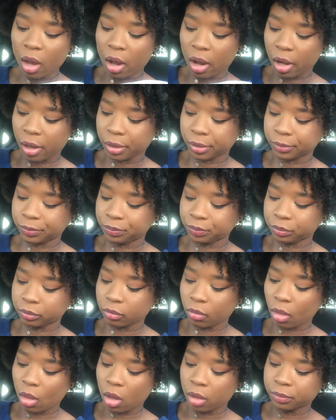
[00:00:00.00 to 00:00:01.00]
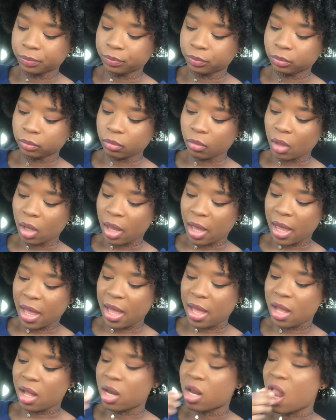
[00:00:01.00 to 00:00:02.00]
And
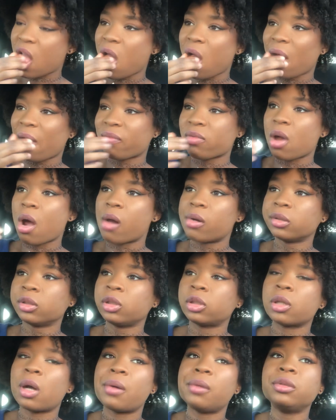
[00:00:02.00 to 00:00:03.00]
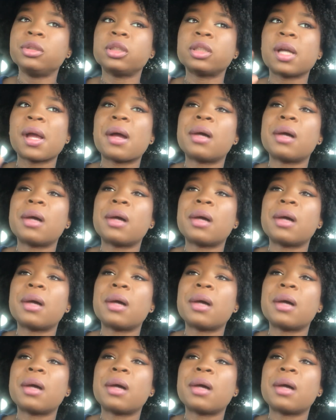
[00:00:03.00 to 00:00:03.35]
so I was like,